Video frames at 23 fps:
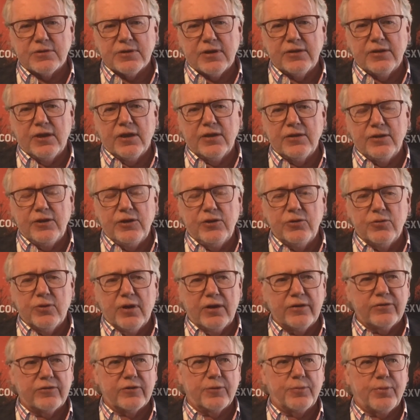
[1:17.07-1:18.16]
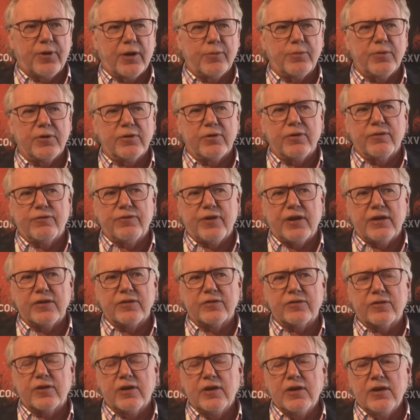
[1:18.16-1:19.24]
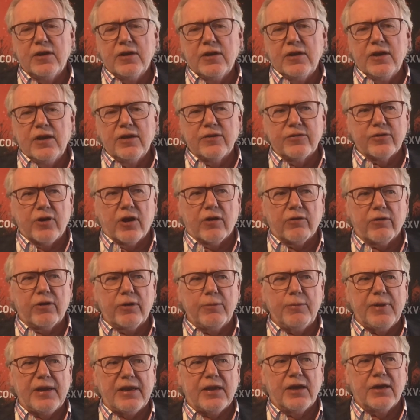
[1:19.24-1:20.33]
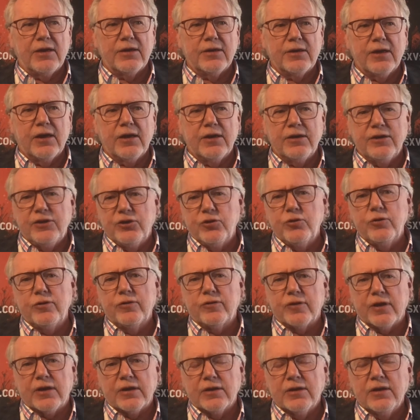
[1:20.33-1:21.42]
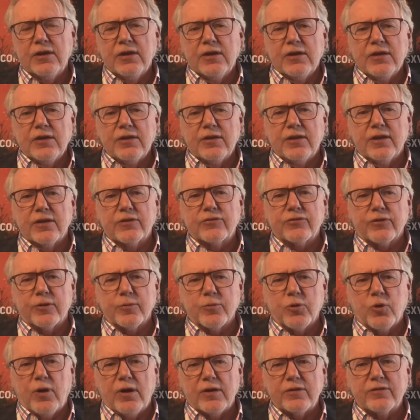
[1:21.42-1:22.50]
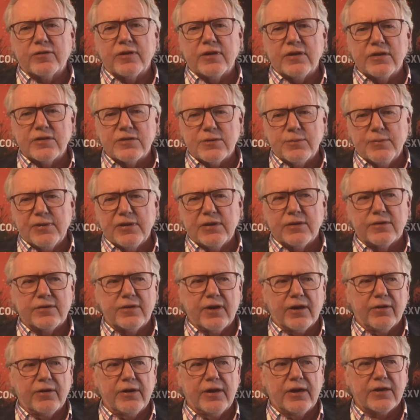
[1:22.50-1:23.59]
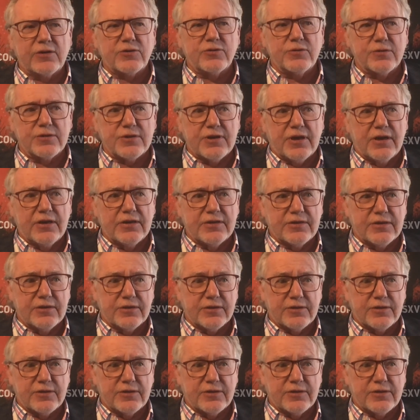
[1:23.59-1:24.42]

And the U.S. Department of Defense has already begun using this from Quest in its military exercises.